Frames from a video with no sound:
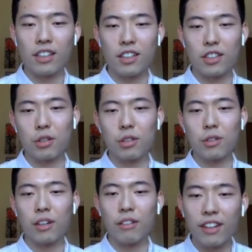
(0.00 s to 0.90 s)
and is
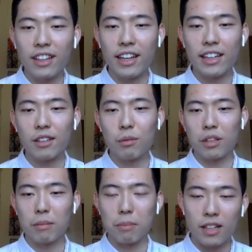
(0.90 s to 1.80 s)
also affiliated
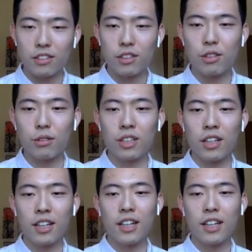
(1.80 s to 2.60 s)
with the Broad Institute,